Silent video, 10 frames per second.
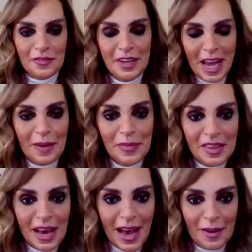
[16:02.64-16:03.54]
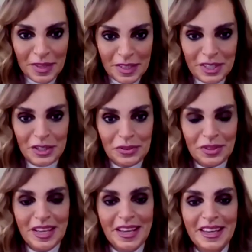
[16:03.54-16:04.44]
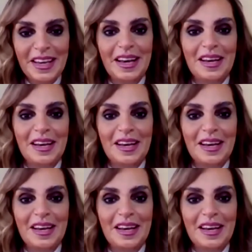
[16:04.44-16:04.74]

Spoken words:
very happy that I'm meeting you today